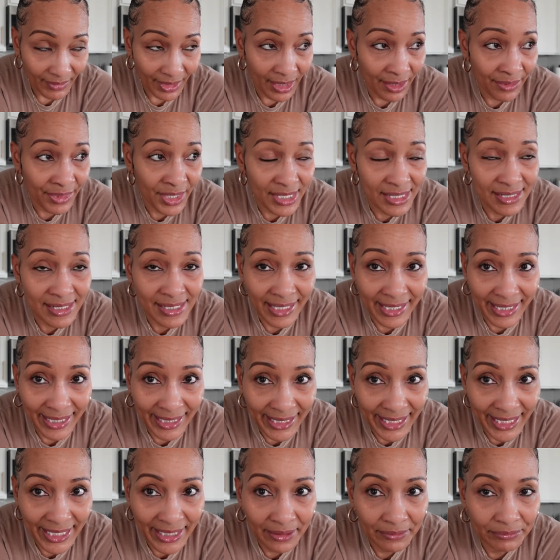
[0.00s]
the
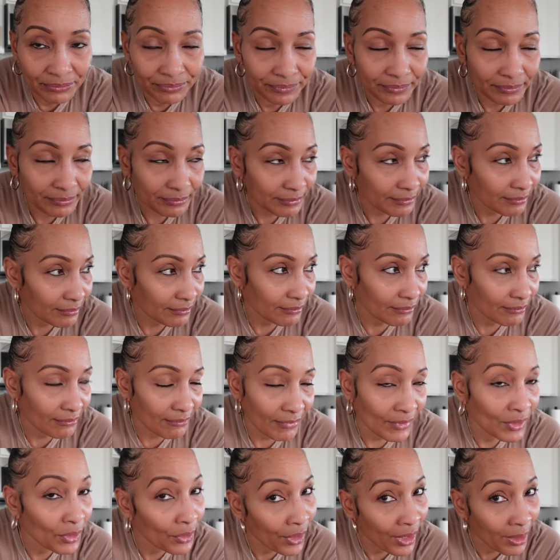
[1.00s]
skinny
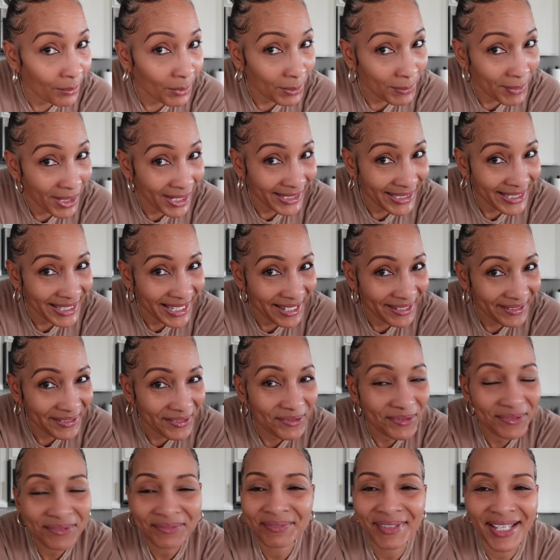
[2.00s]
caramel
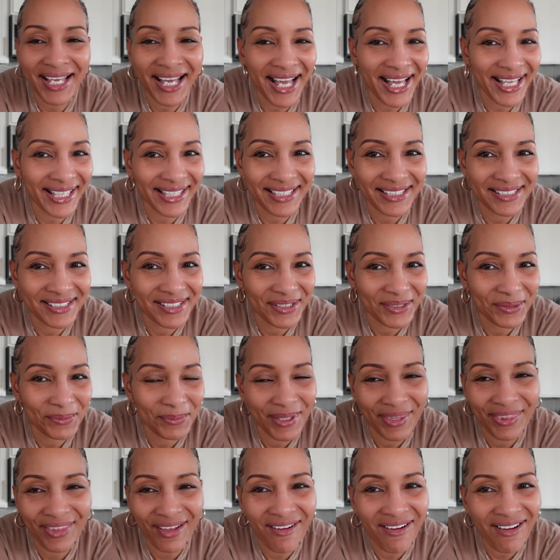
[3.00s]
macchiato, I can deal
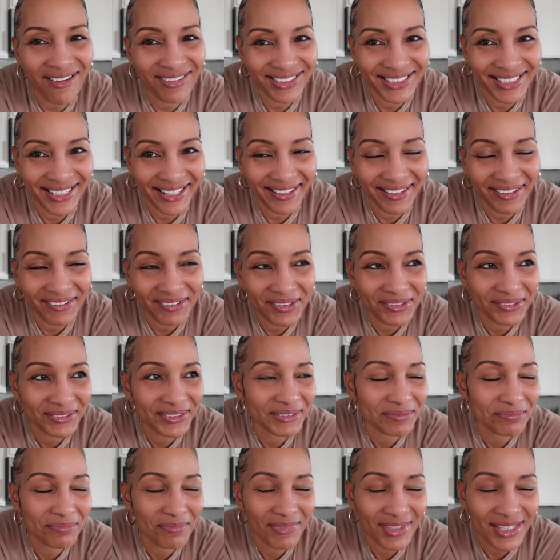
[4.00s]
with all day long.
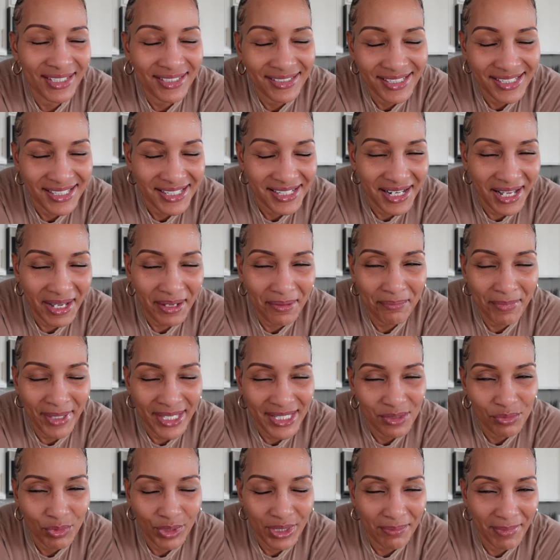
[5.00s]
It does not
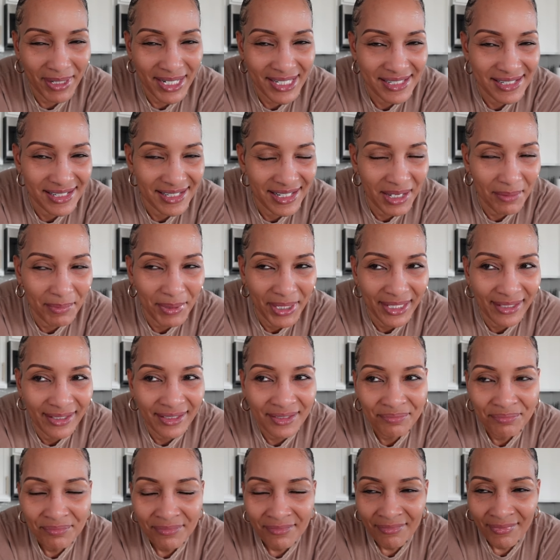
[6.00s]
mess with my stomach.
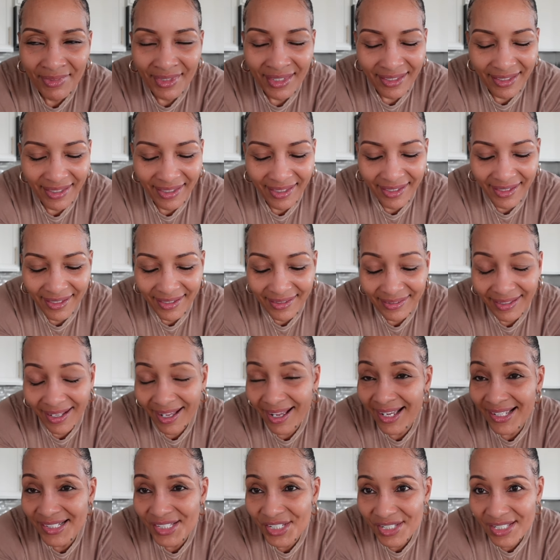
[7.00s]
And
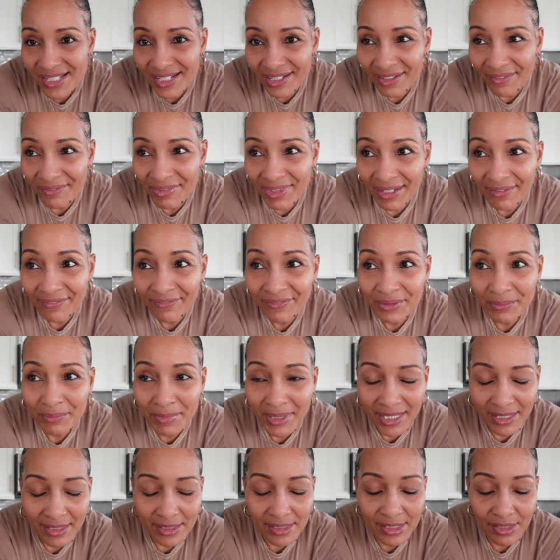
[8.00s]
I just love that for
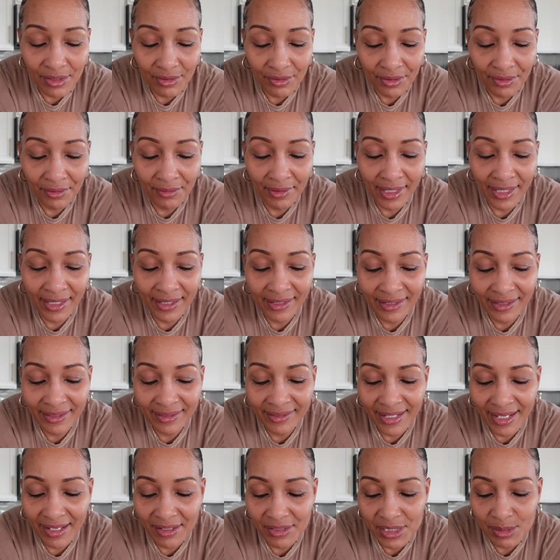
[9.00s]
me. So it
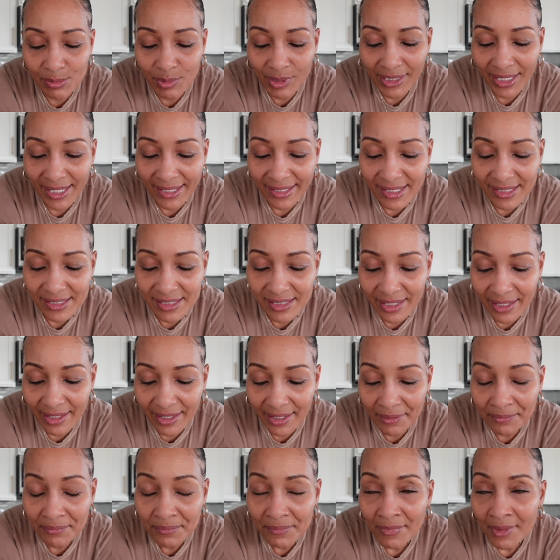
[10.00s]
allows me, like I
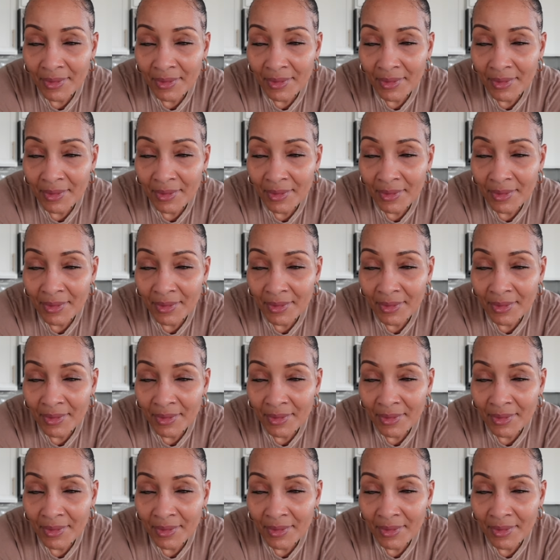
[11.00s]
said,